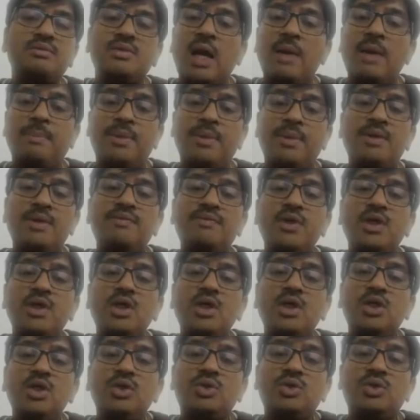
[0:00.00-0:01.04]
app.
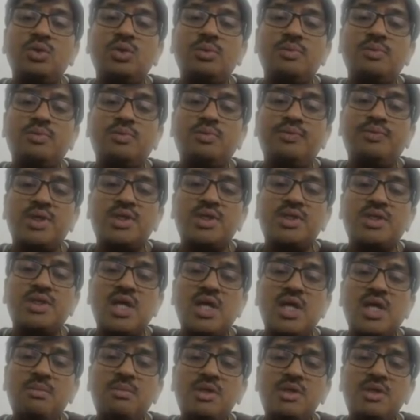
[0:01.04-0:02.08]
So first
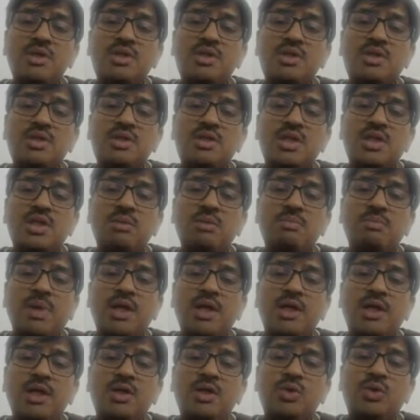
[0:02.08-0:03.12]
time is
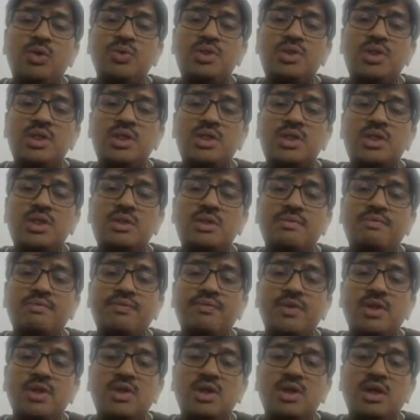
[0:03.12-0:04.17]
10.26,
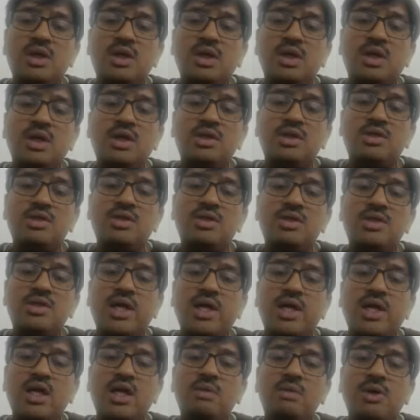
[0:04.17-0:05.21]

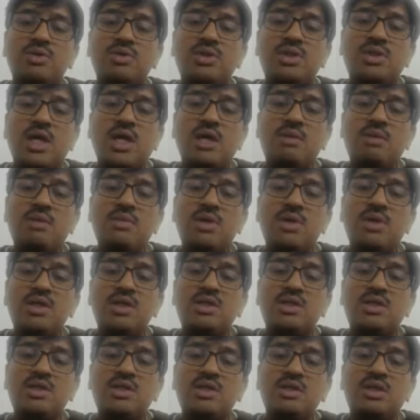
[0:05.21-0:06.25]
second bounce time
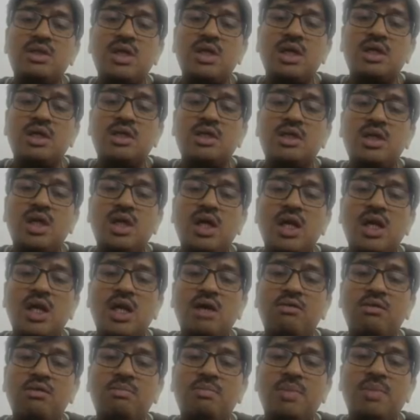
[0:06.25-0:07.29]
is detected
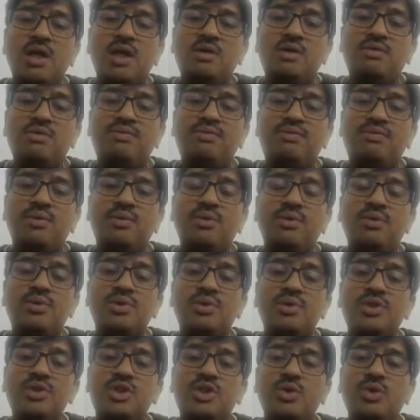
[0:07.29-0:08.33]

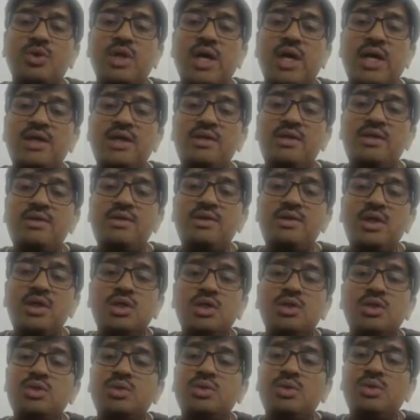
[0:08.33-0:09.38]
11.409.
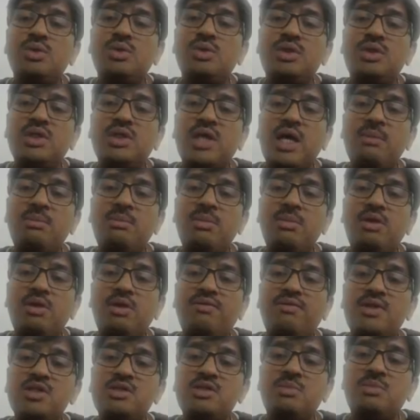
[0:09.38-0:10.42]
So time
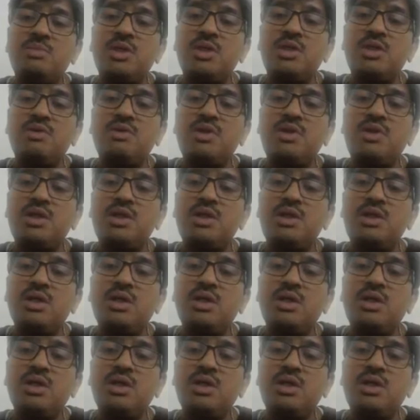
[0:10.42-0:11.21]
difference between